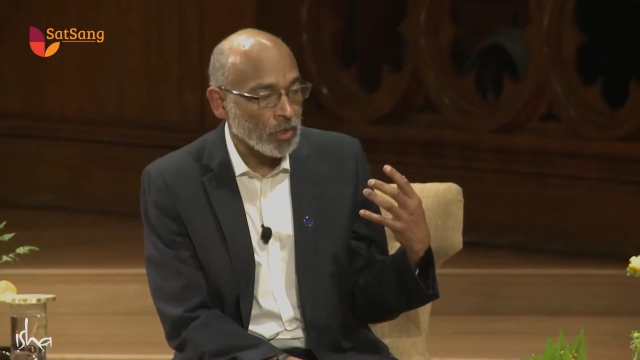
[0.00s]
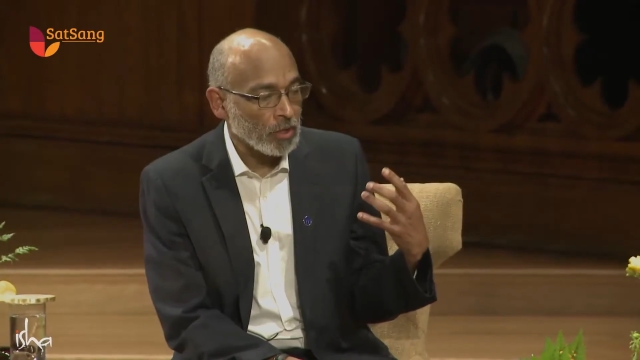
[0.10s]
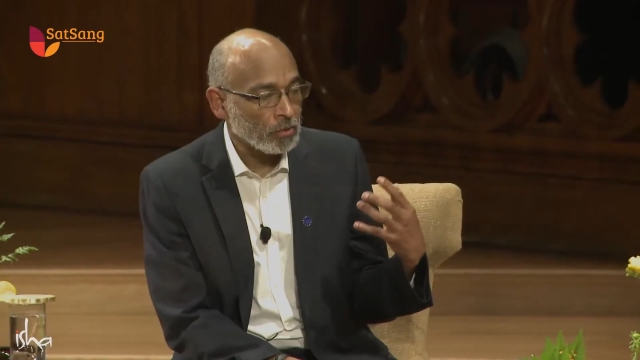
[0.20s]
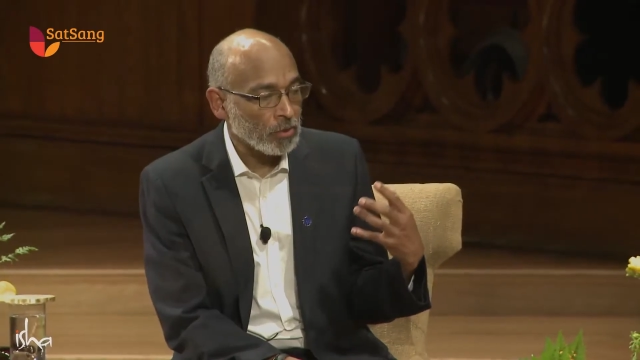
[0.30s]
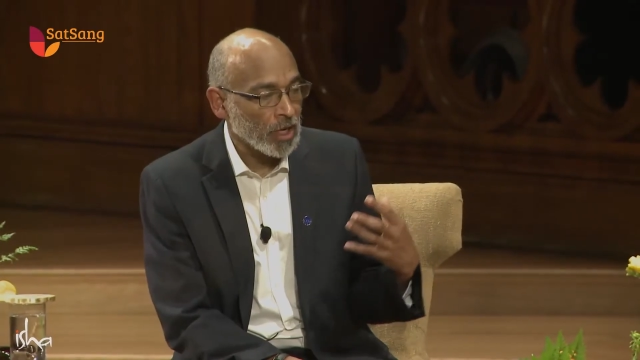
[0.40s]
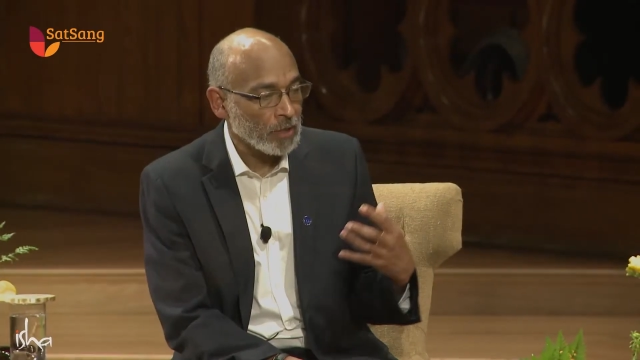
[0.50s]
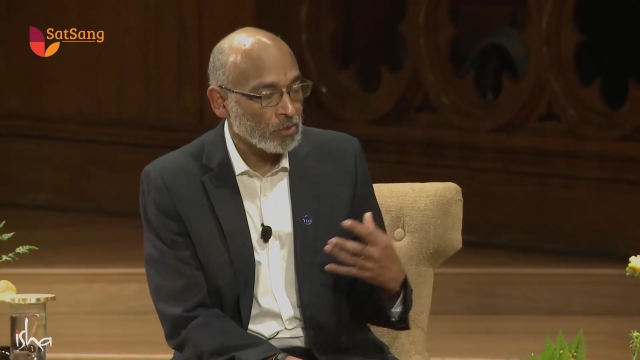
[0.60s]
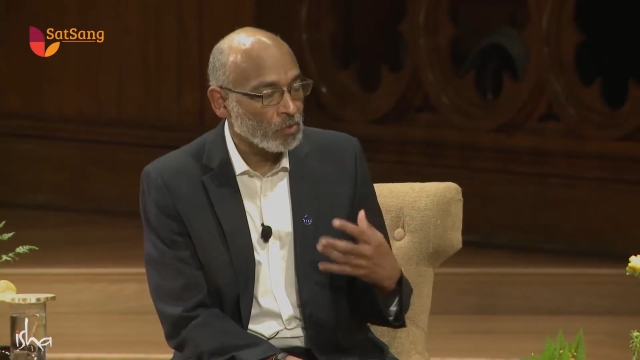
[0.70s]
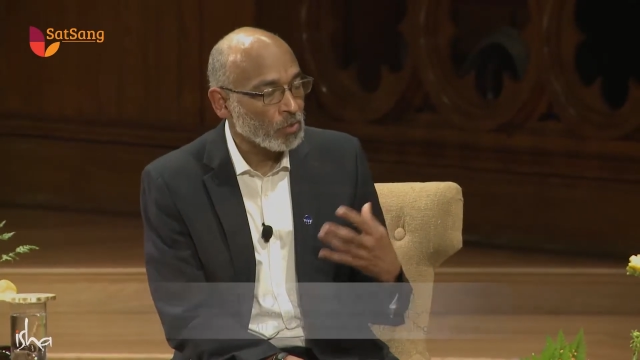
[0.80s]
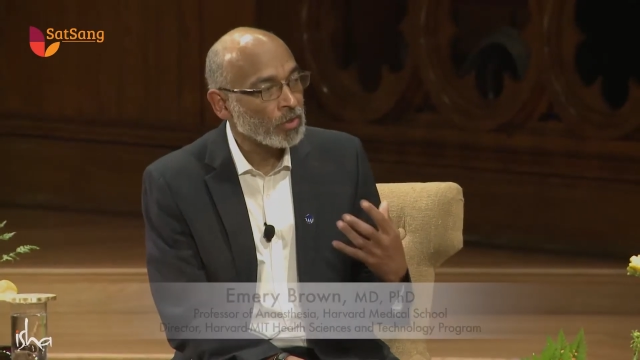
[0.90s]
can
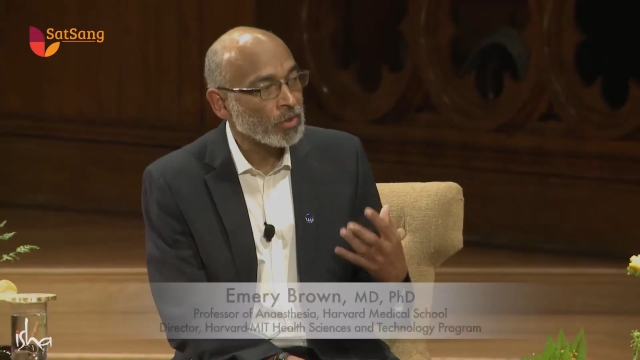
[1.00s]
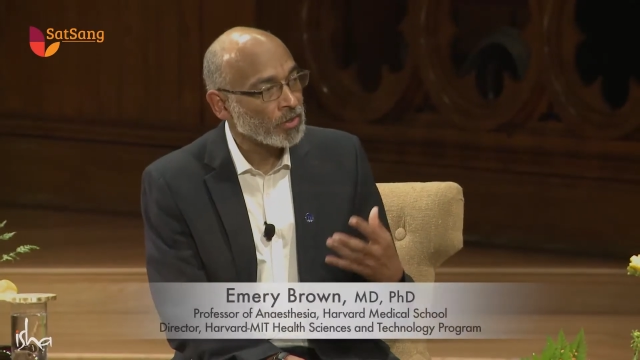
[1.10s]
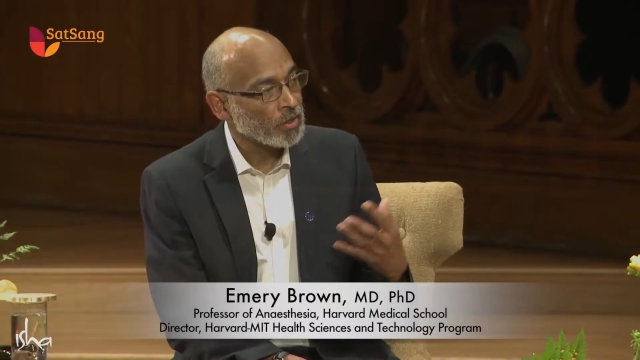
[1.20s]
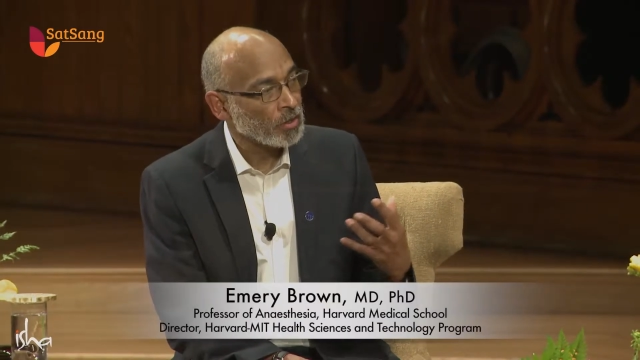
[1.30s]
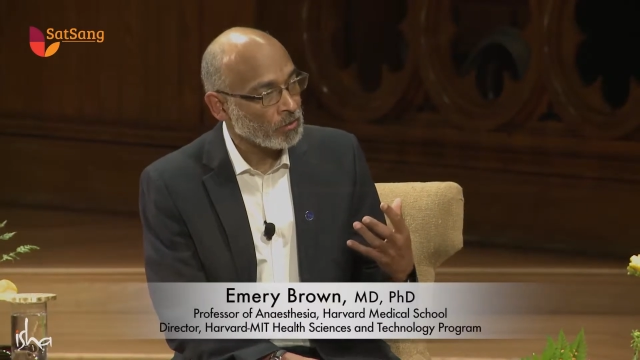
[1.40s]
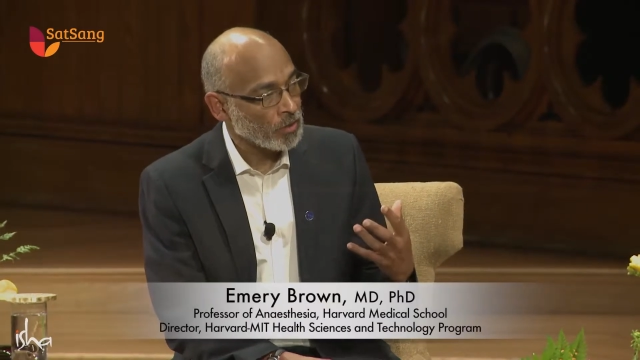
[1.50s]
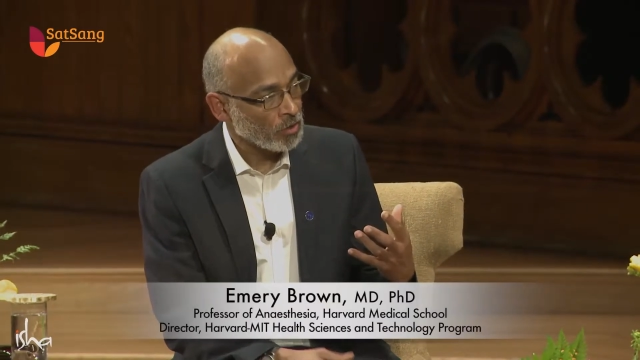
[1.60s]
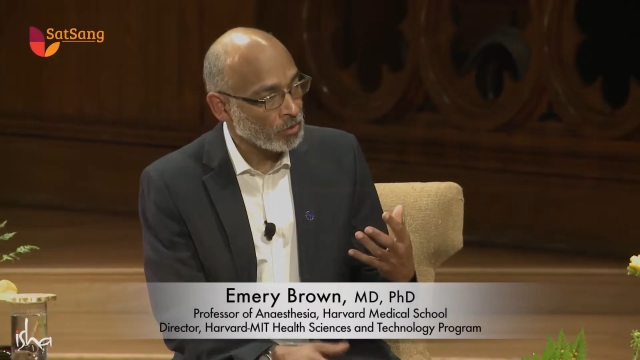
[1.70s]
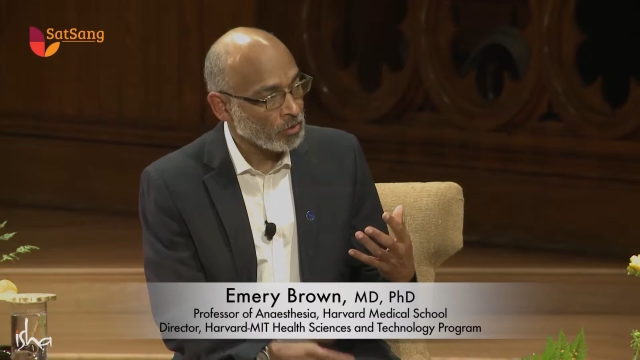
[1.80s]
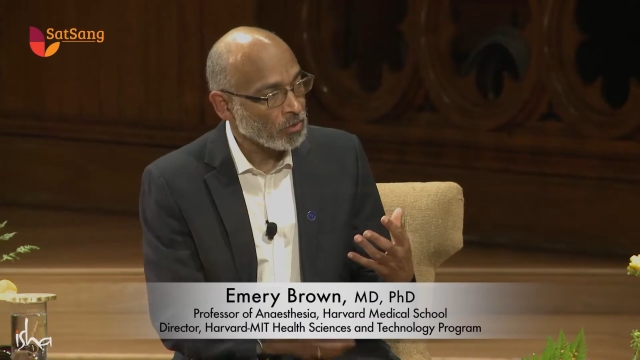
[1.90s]
perhaps work as
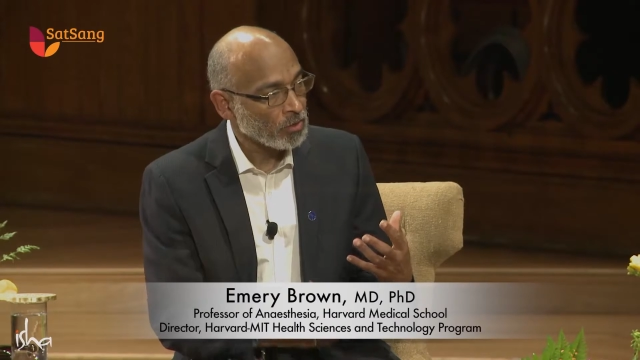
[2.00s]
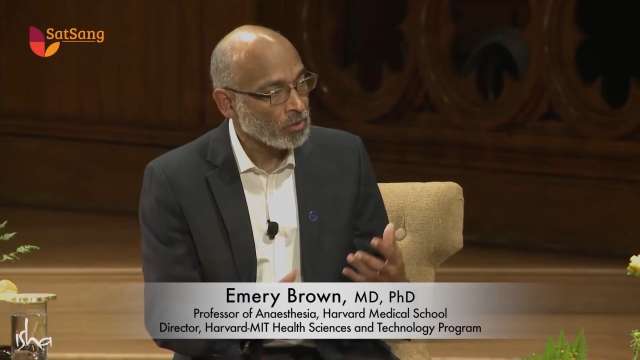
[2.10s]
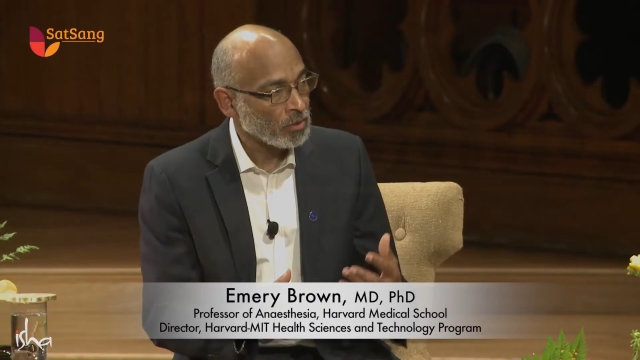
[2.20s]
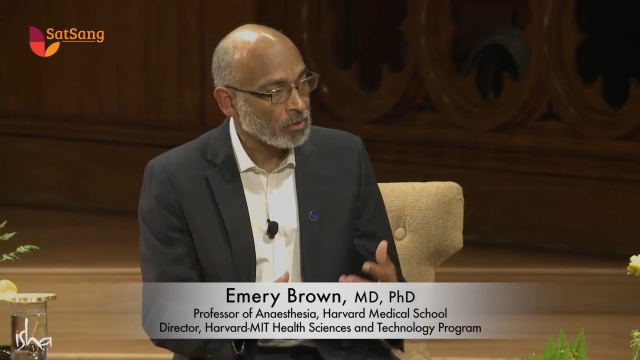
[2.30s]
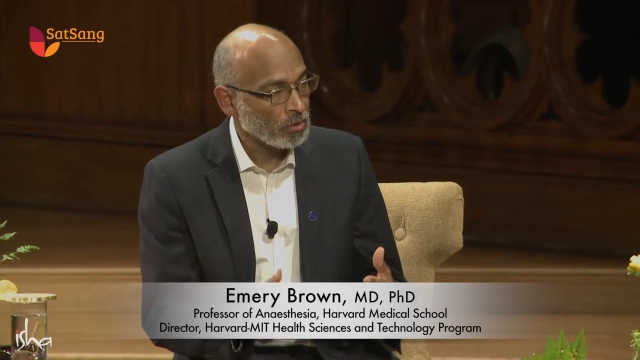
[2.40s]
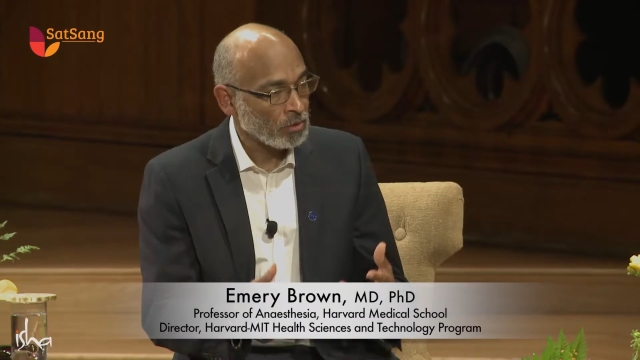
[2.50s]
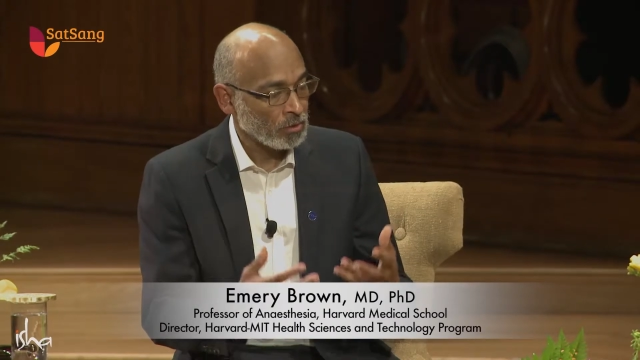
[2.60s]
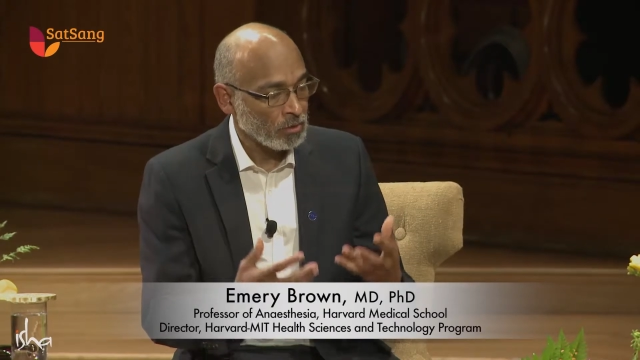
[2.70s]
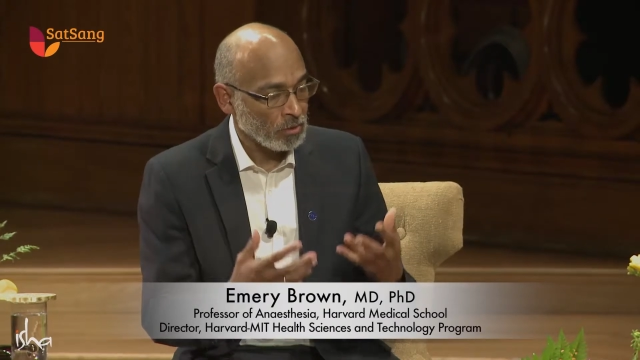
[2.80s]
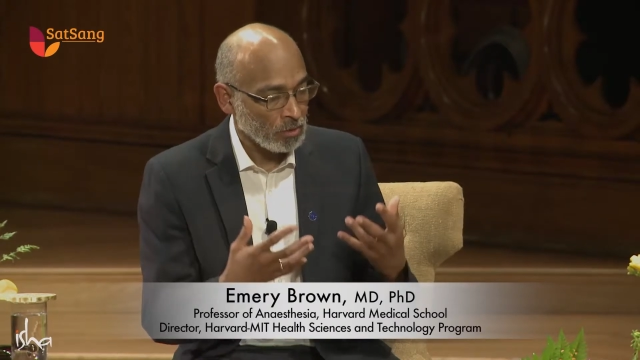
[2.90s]
individuals
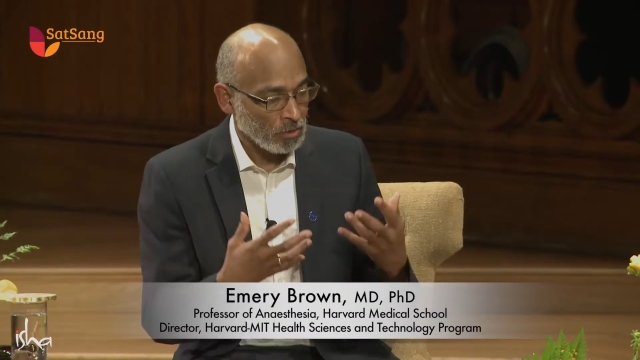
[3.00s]
to,